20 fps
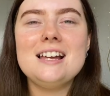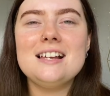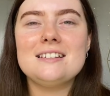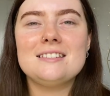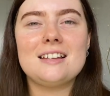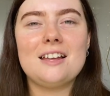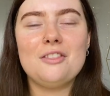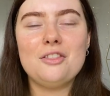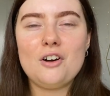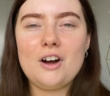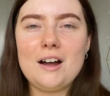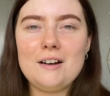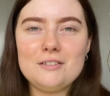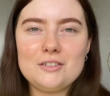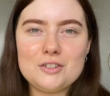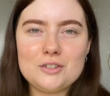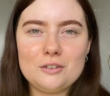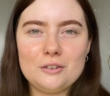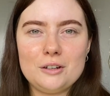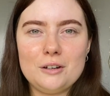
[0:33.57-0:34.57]
So I thought I would
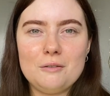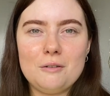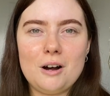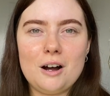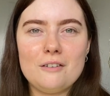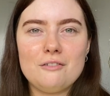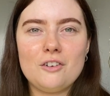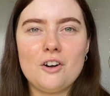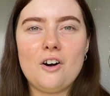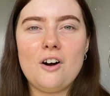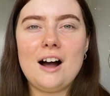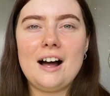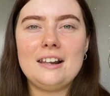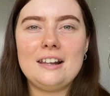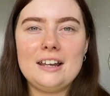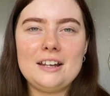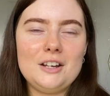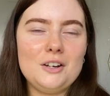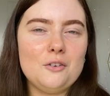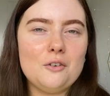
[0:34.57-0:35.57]
show you what I've got. I'll
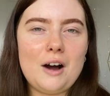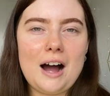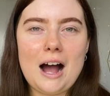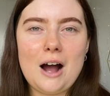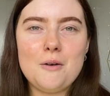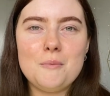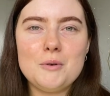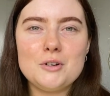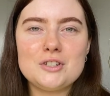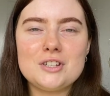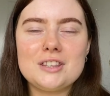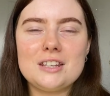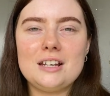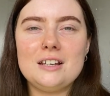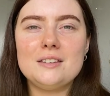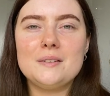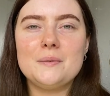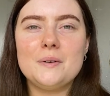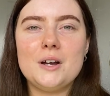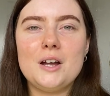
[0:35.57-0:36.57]
let you know how much
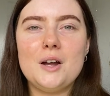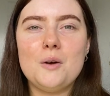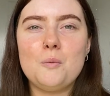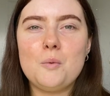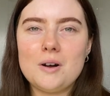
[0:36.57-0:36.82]
things were,